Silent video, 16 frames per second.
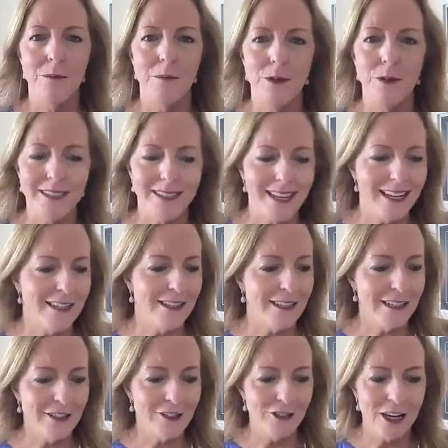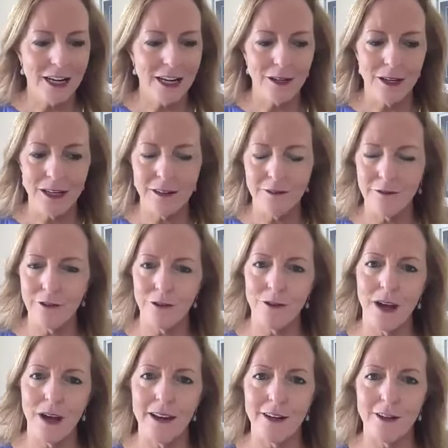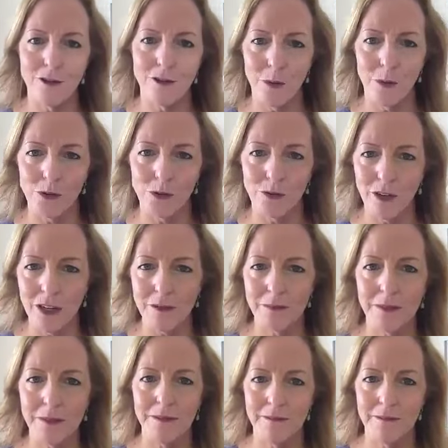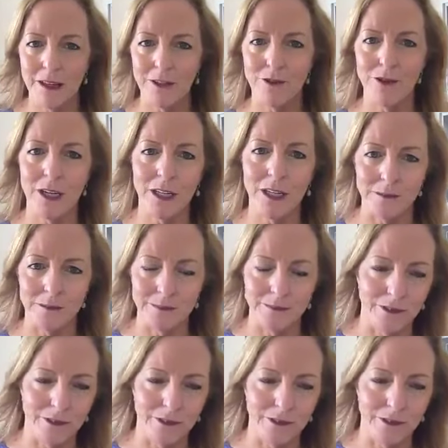Once again, check if they're not in your multivitamin, then you take them,